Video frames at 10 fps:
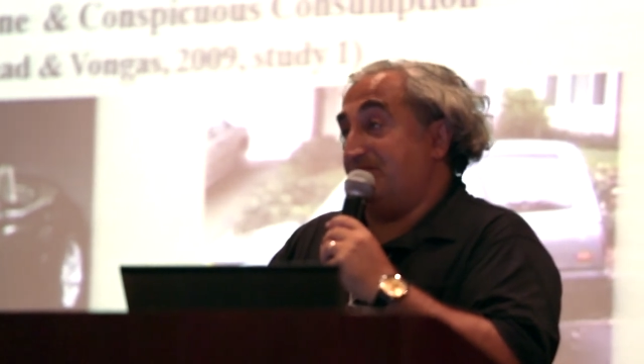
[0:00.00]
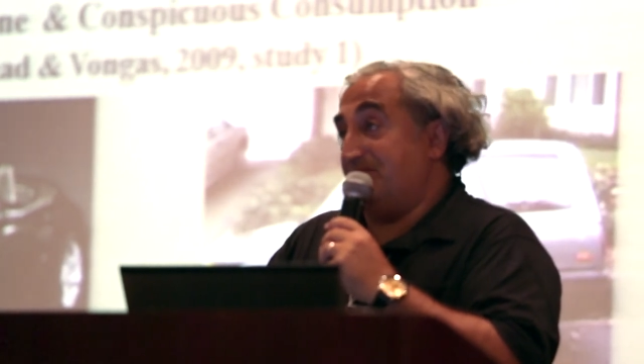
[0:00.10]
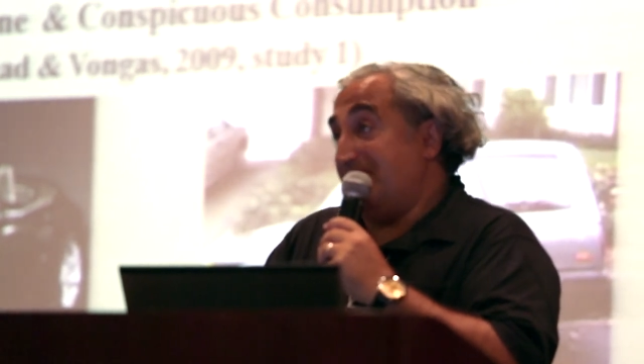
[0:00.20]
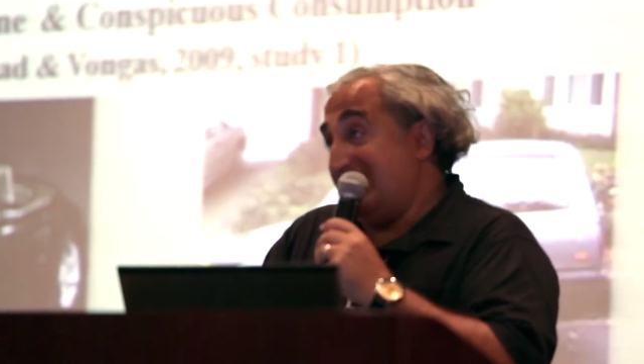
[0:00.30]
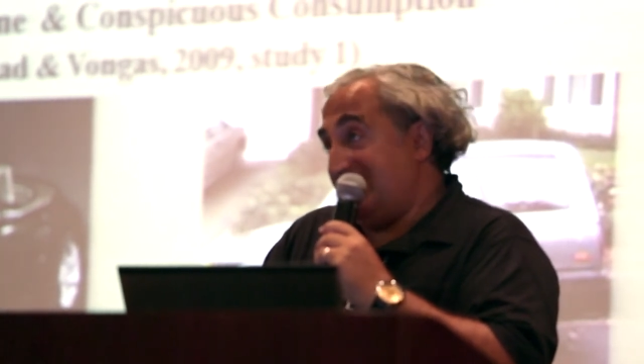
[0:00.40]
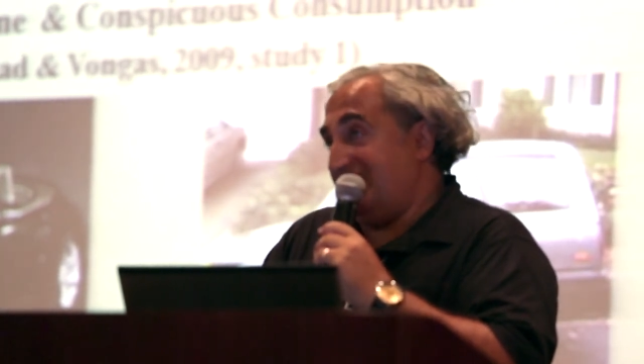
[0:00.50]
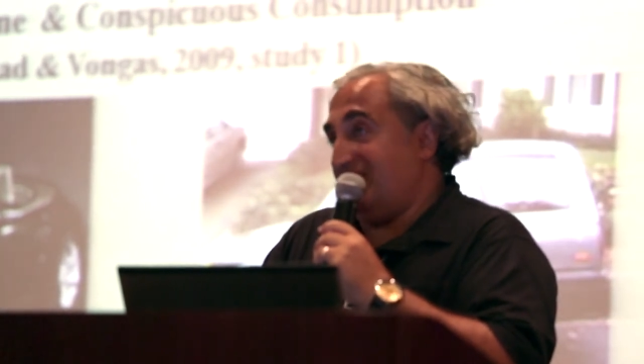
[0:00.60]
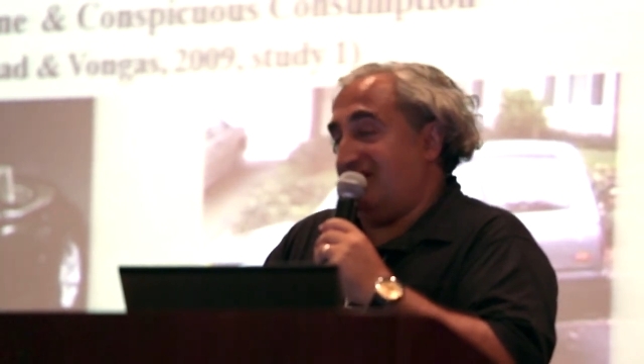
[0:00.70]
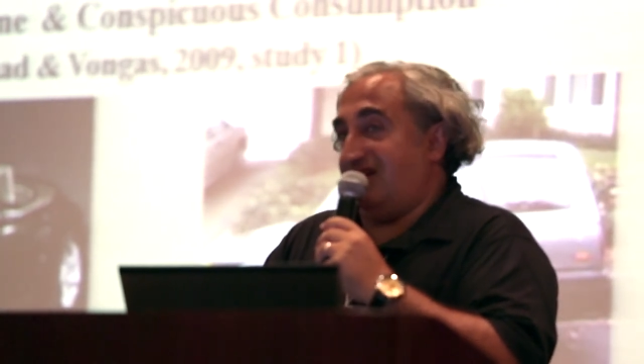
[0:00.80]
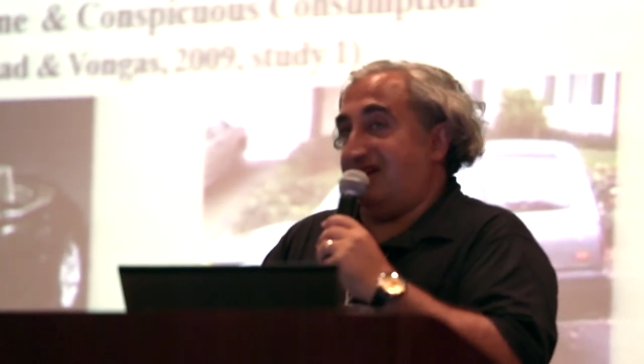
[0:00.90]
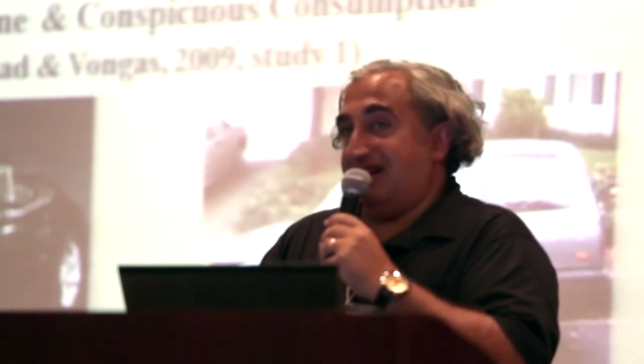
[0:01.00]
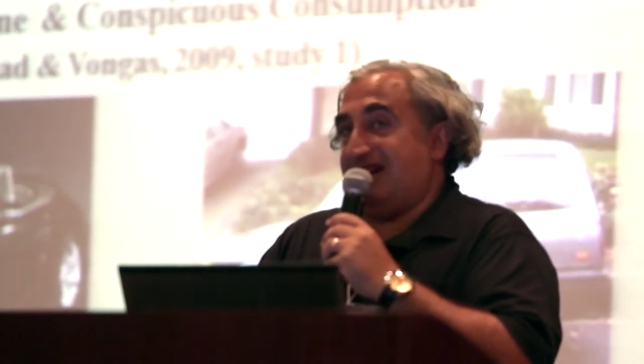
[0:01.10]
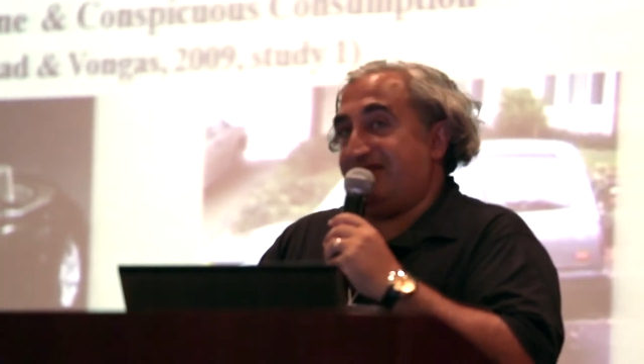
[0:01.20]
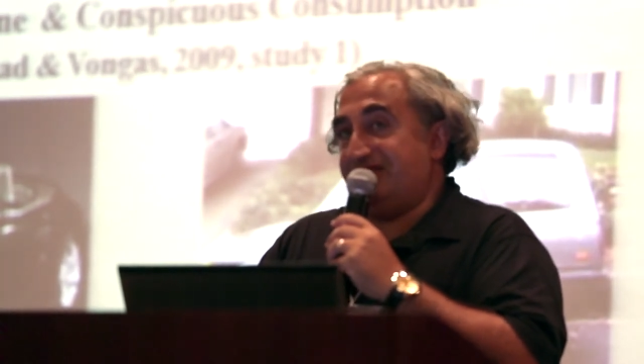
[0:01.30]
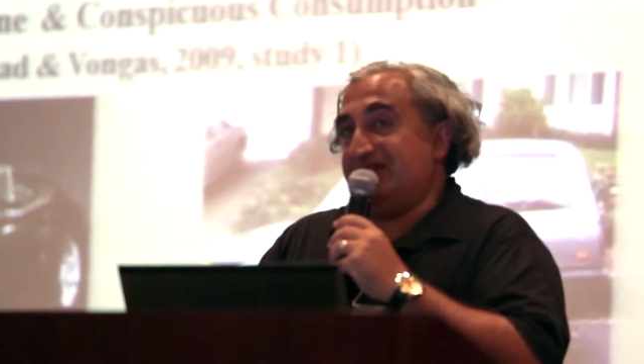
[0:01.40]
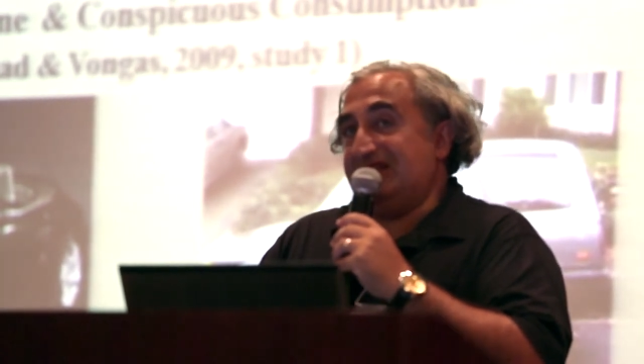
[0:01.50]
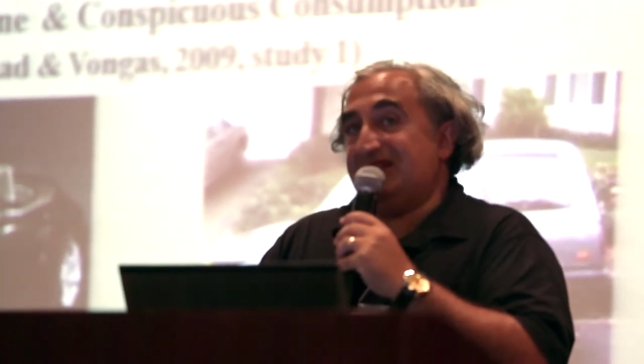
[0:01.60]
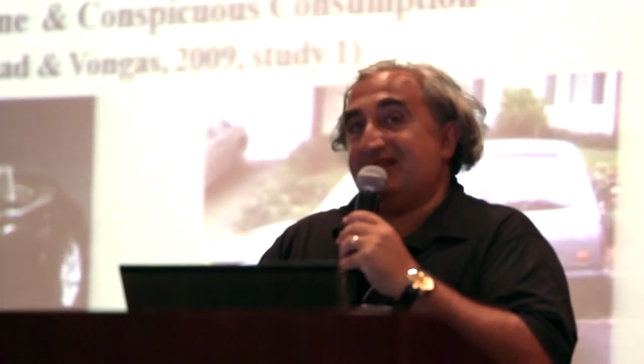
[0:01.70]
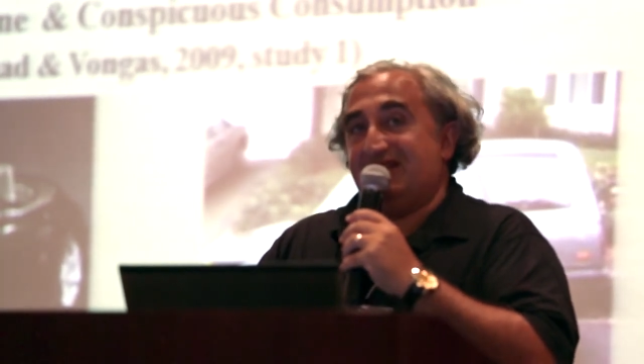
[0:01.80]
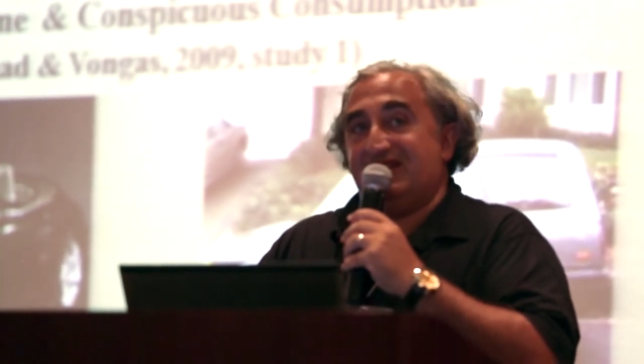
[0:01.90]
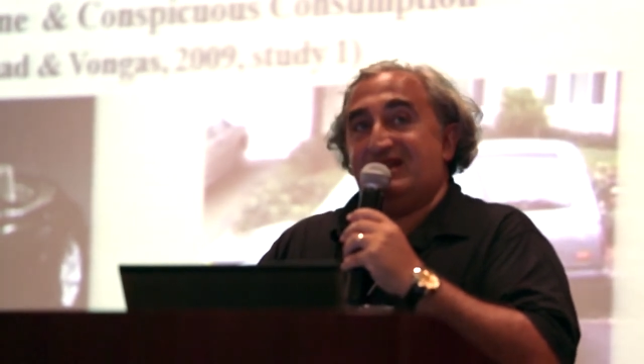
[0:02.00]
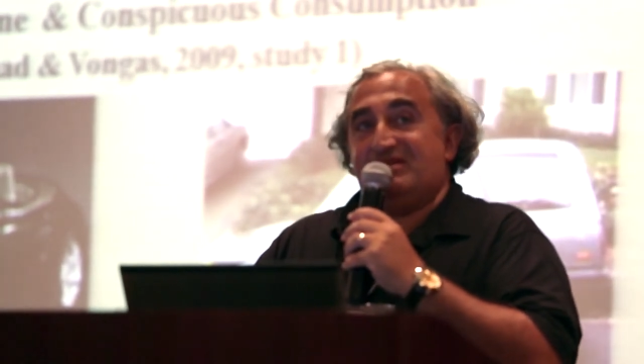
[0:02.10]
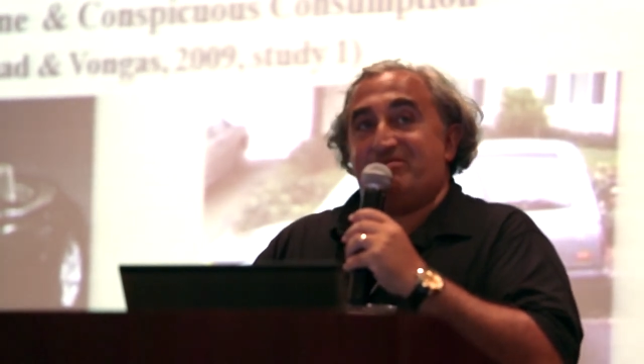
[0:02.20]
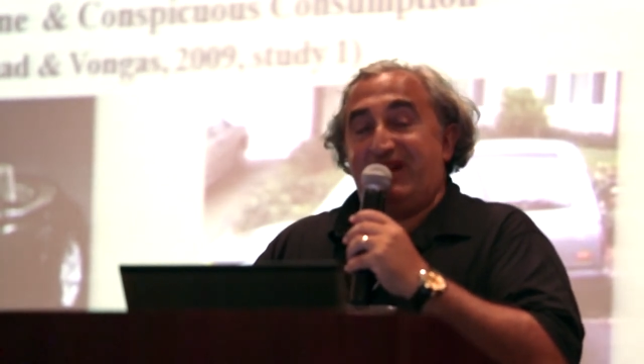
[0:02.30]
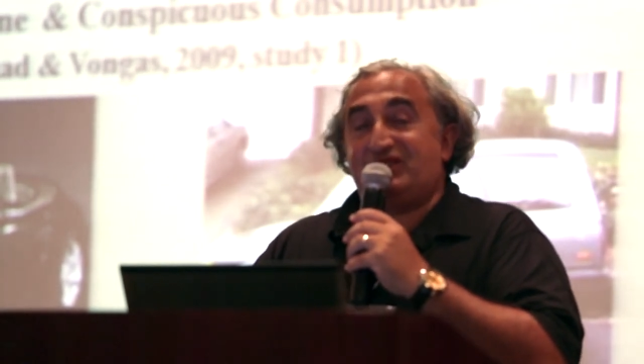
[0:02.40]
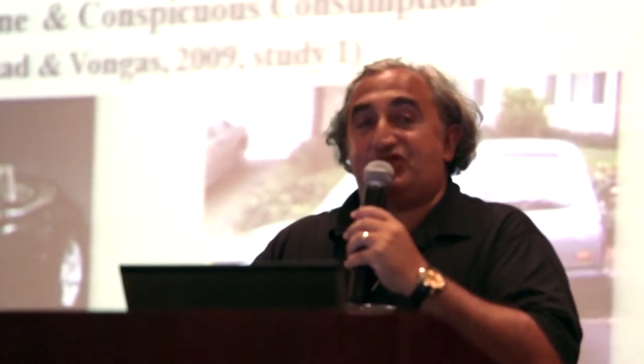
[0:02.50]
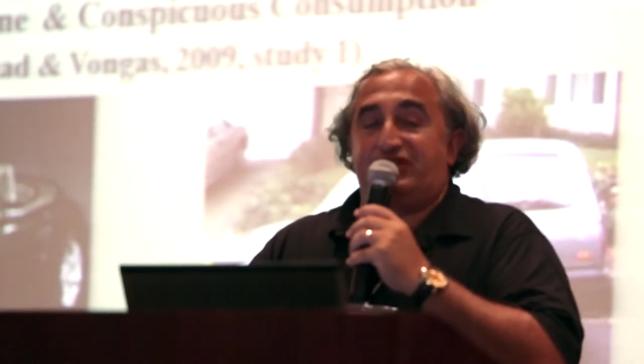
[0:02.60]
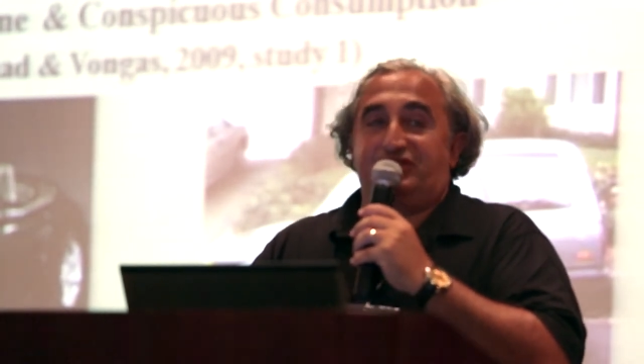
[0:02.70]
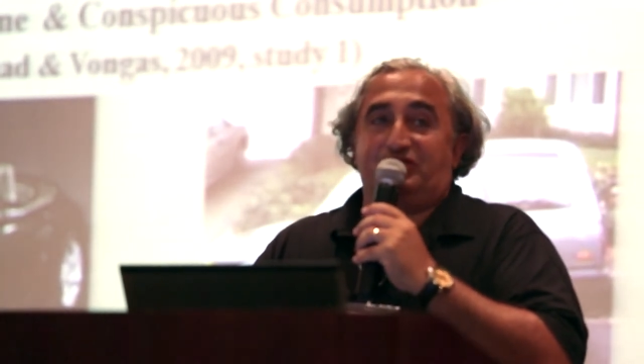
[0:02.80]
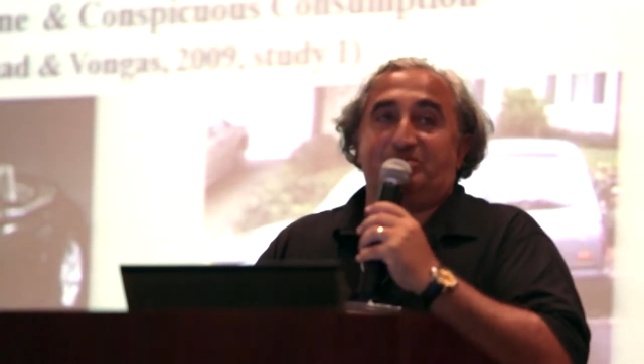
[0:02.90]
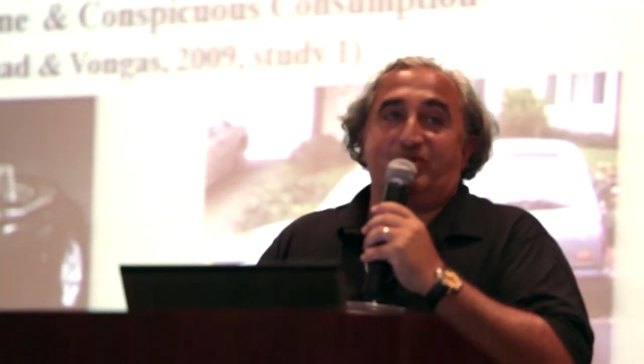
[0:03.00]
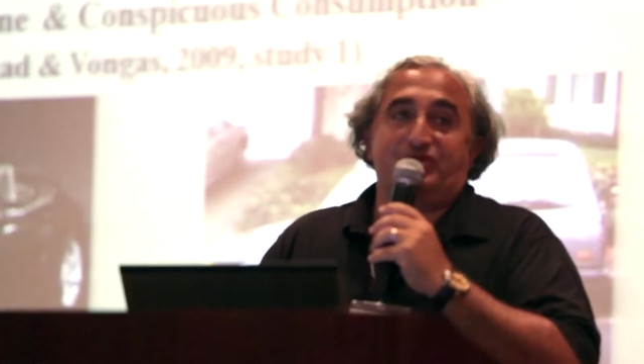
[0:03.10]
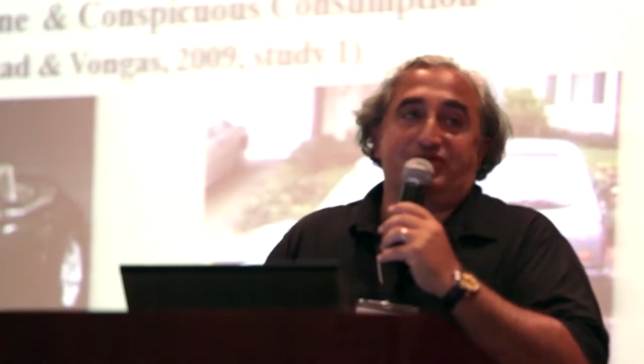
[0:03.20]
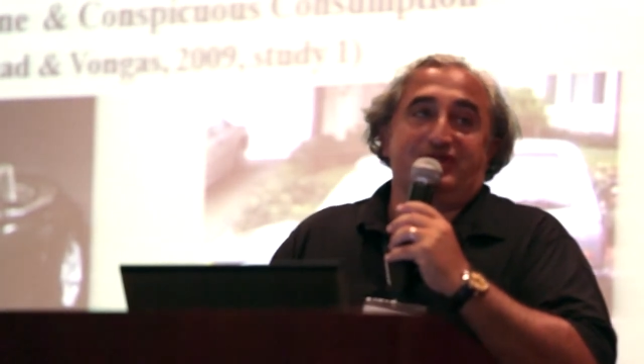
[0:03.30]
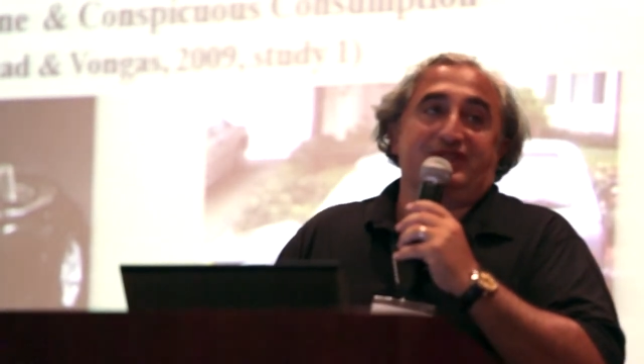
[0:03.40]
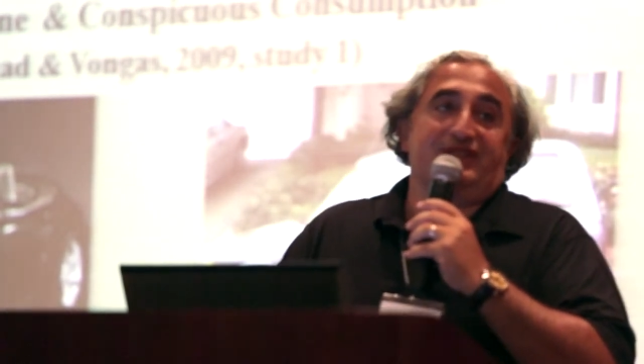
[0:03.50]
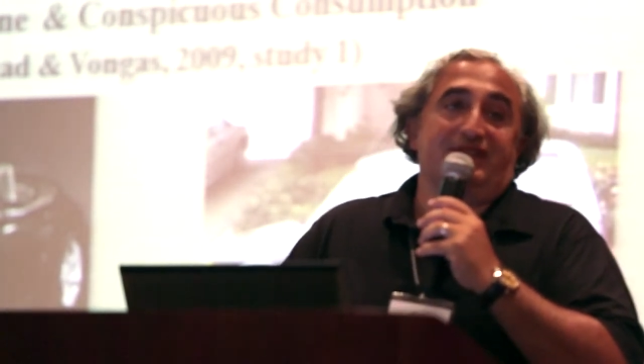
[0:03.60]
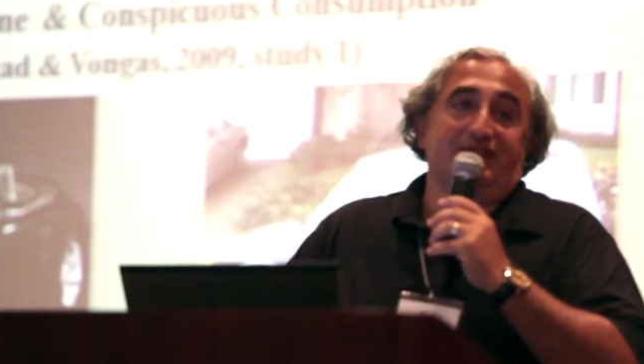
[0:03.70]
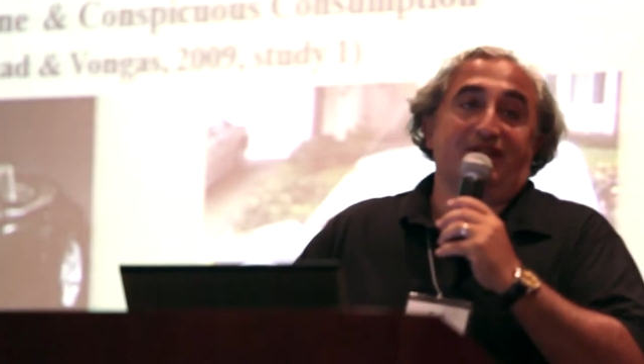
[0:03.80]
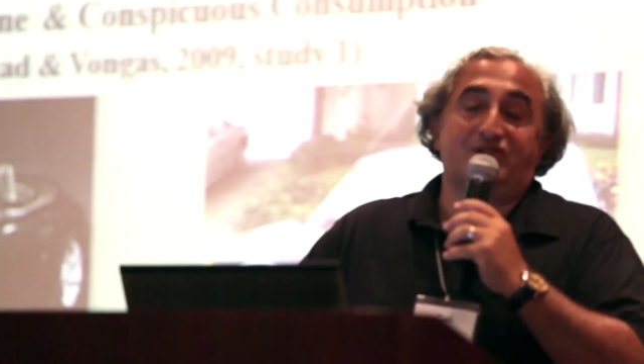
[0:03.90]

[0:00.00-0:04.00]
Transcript: men are, have the penchant to purchase